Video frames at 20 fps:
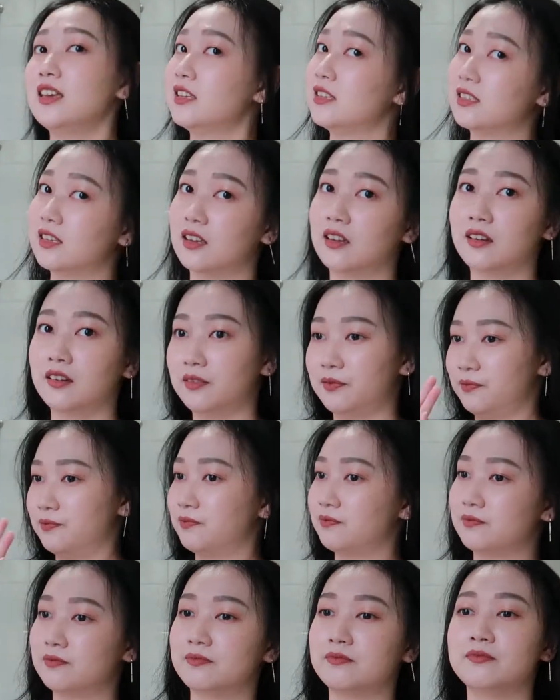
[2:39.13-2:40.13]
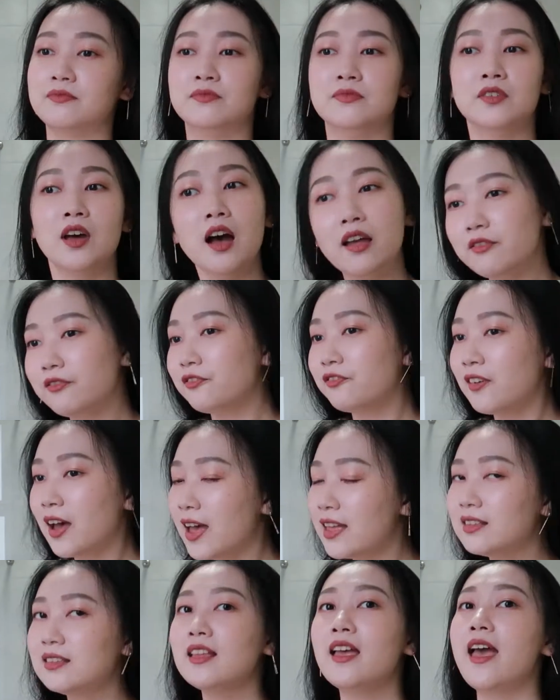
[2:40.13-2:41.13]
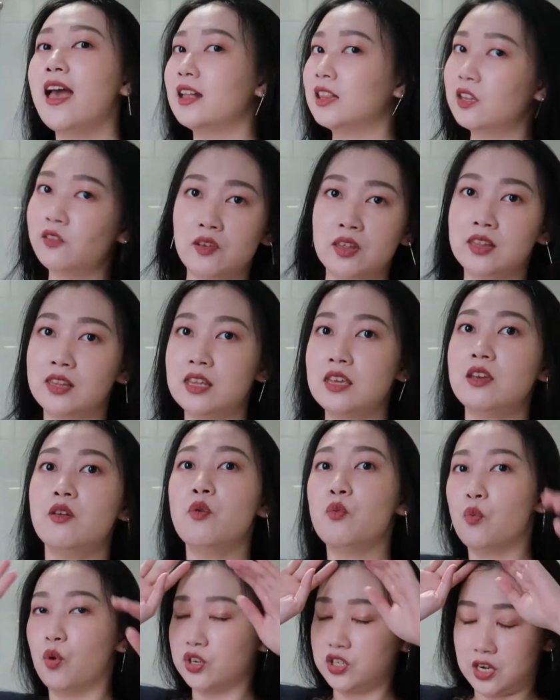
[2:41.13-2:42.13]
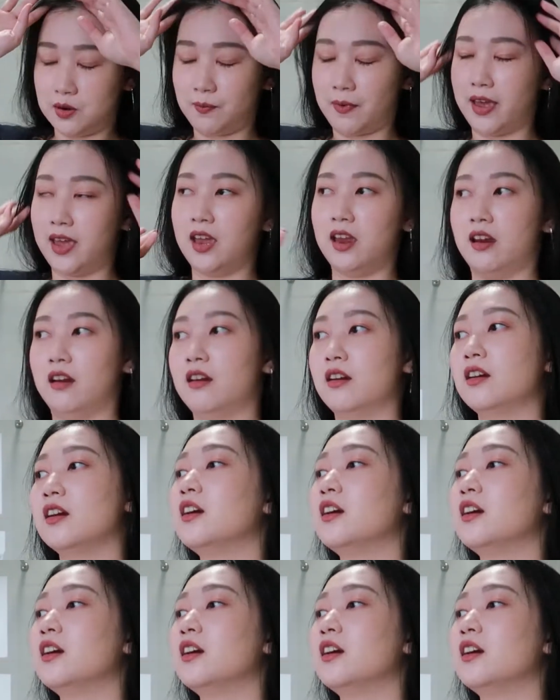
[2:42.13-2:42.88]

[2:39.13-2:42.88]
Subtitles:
It's a not fun activity washing my hair.